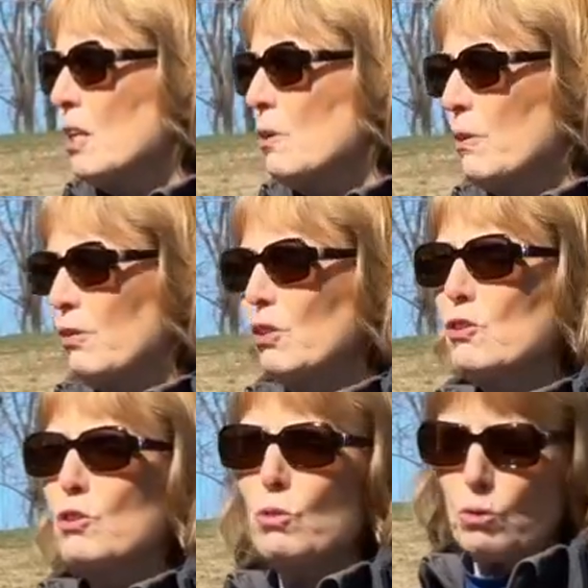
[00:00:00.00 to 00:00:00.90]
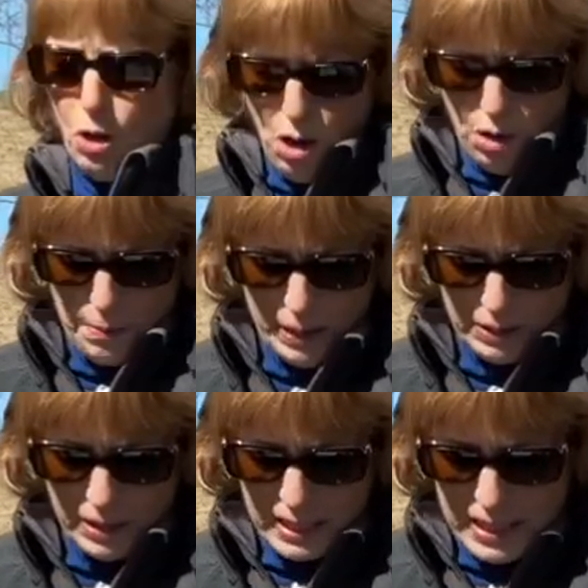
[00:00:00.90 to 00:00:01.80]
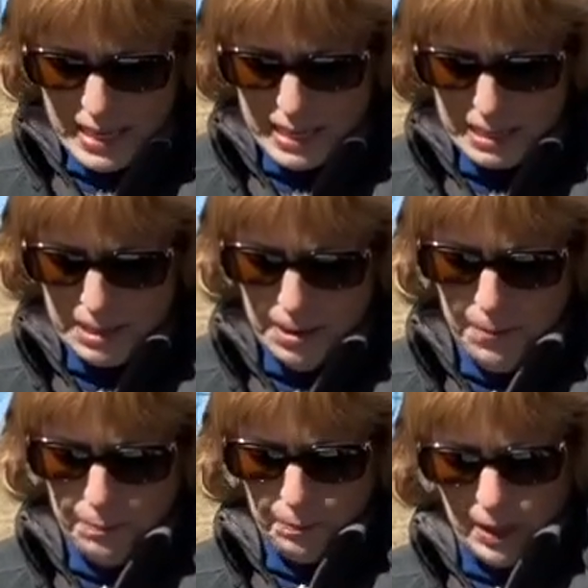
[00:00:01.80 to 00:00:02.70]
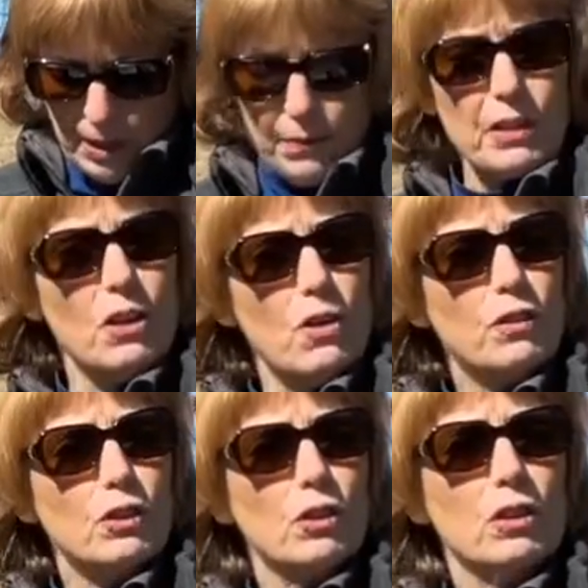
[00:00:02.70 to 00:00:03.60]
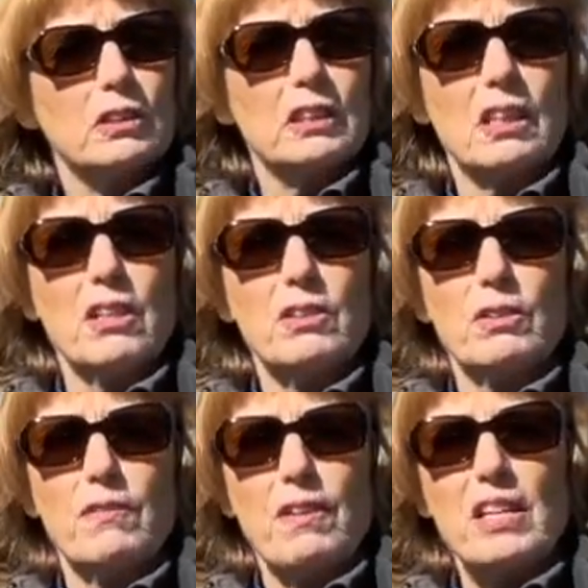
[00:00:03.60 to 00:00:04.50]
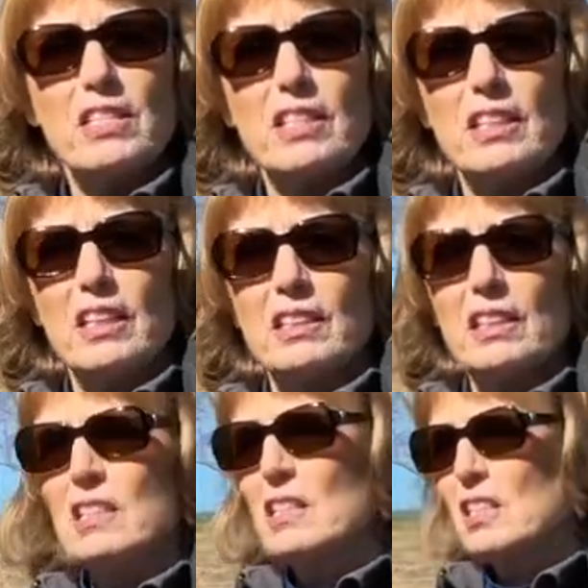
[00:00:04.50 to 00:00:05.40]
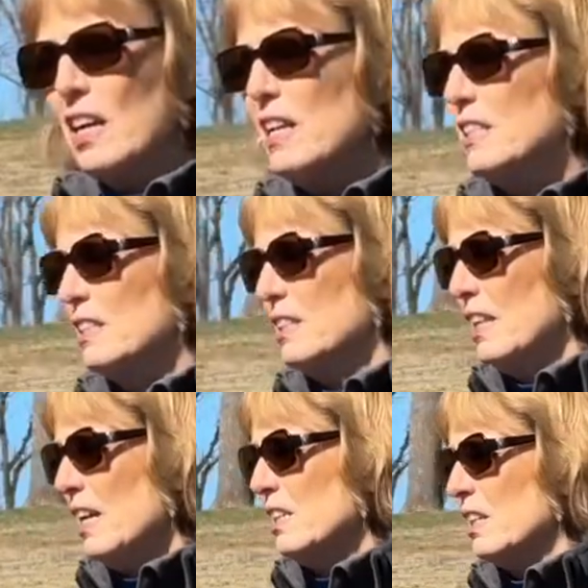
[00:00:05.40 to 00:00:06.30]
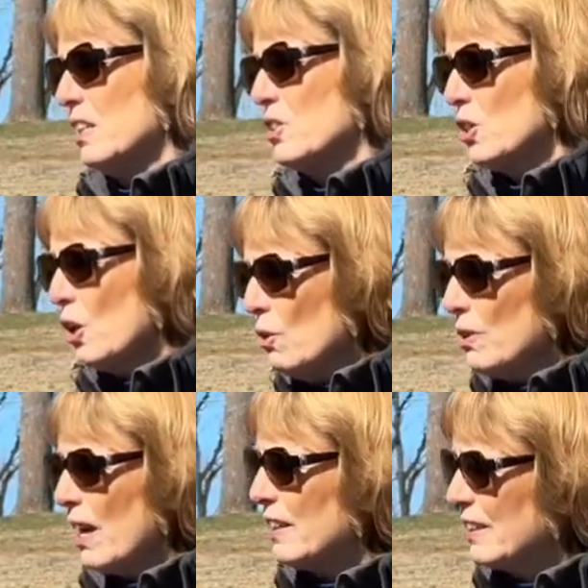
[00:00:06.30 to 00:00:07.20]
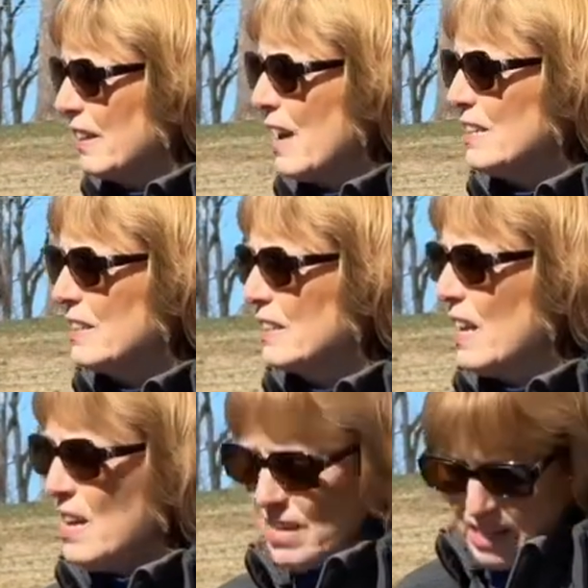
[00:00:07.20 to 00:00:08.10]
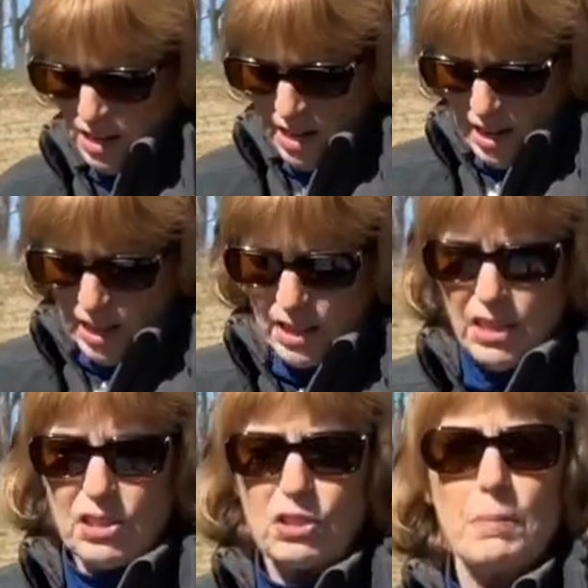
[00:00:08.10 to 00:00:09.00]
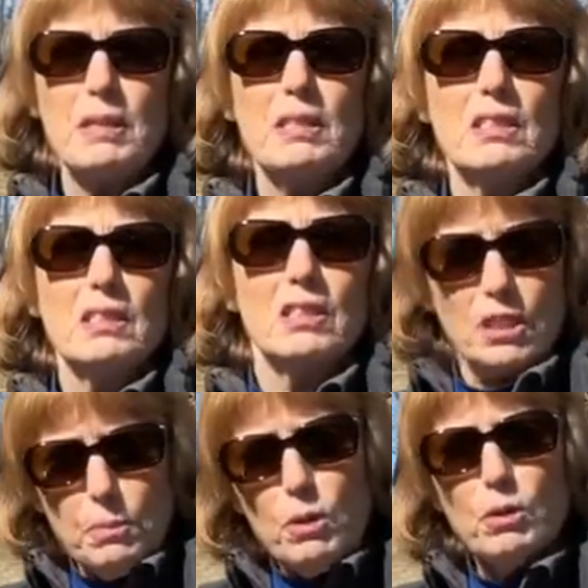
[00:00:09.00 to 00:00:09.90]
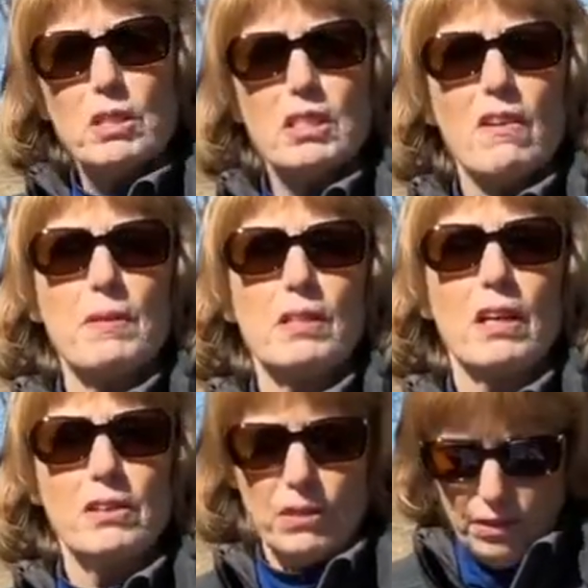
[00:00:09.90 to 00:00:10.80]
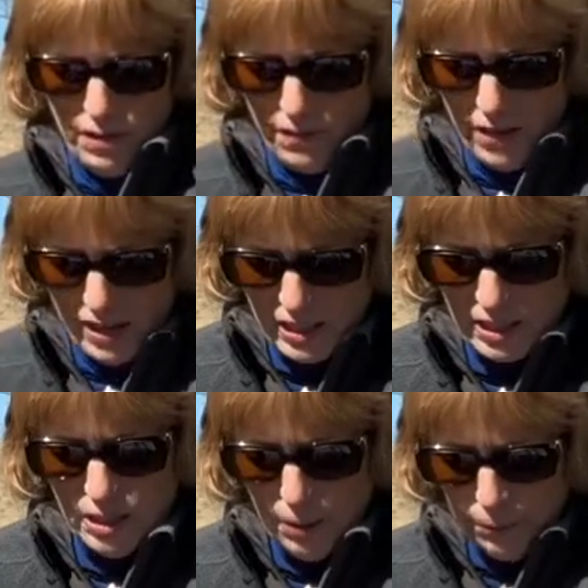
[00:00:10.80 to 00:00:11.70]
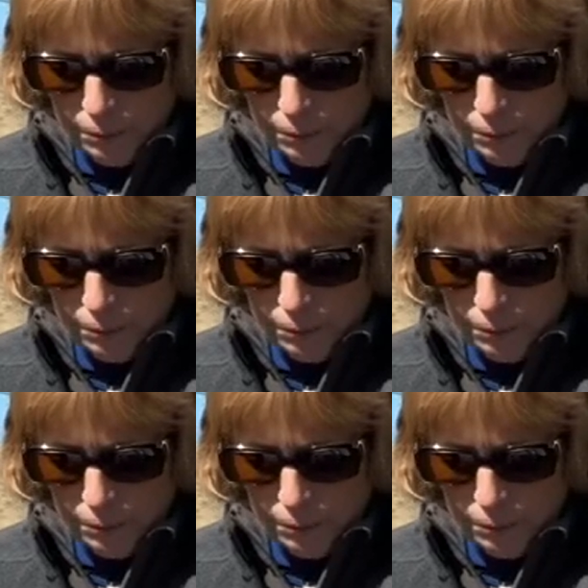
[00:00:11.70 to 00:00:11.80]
Now, we've heard too long about this need. They've been overlooked and underinvested in, and the science and data show that again and again. These communities have been underinvested.